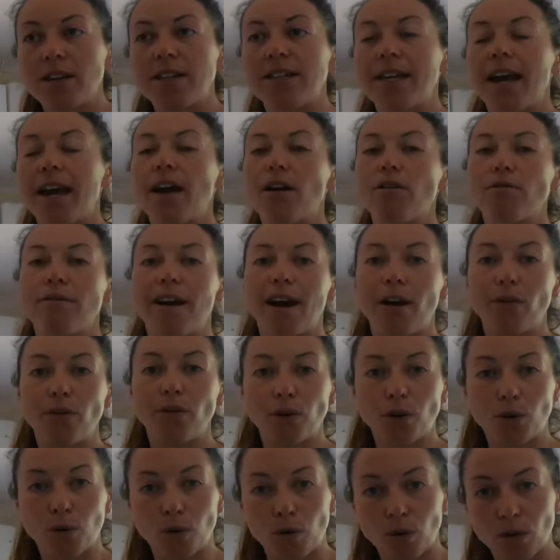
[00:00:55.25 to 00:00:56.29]
sail around
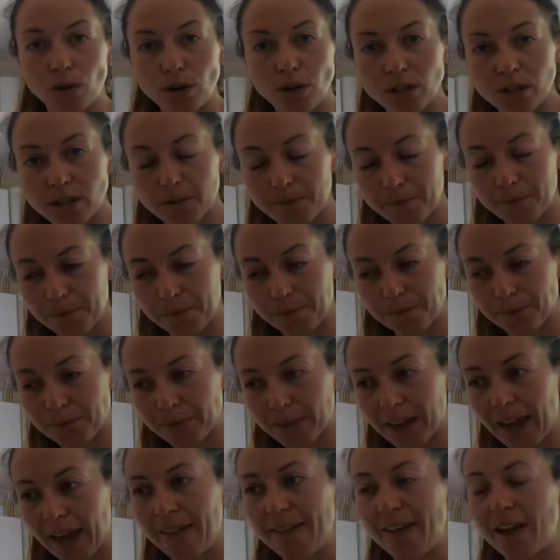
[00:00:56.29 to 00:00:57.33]
the course,
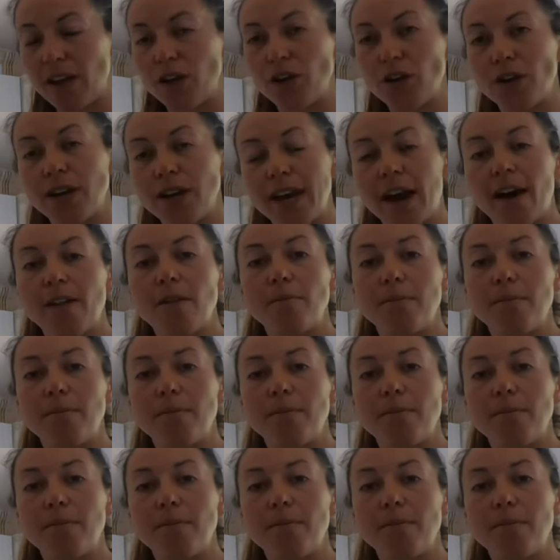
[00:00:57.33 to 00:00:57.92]
and then you can get